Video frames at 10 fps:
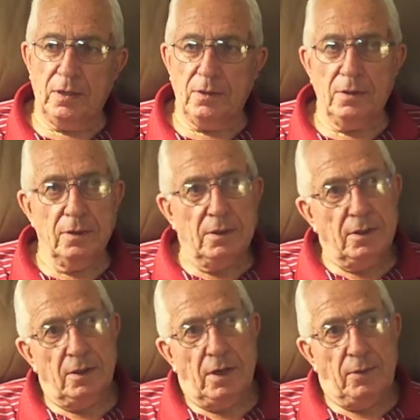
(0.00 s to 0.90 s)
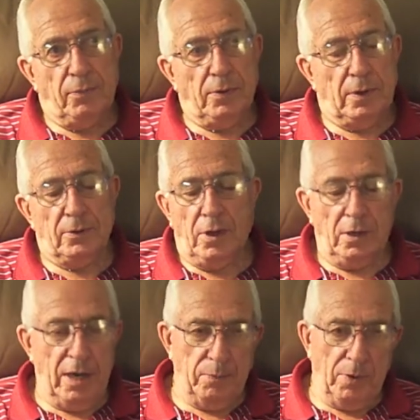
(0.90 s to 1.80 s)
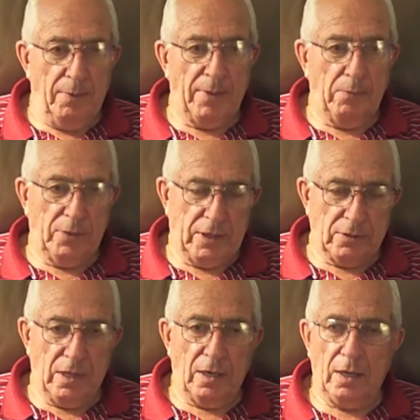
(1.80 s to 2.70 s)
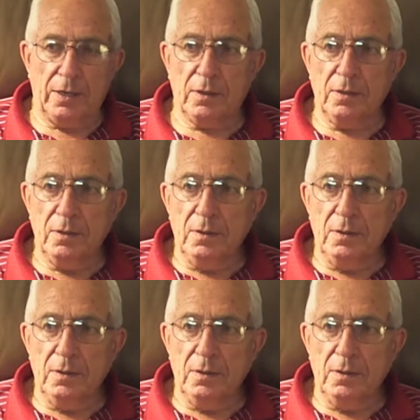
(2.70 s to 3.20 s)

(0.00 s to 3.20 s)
and not napalm, then we got that later.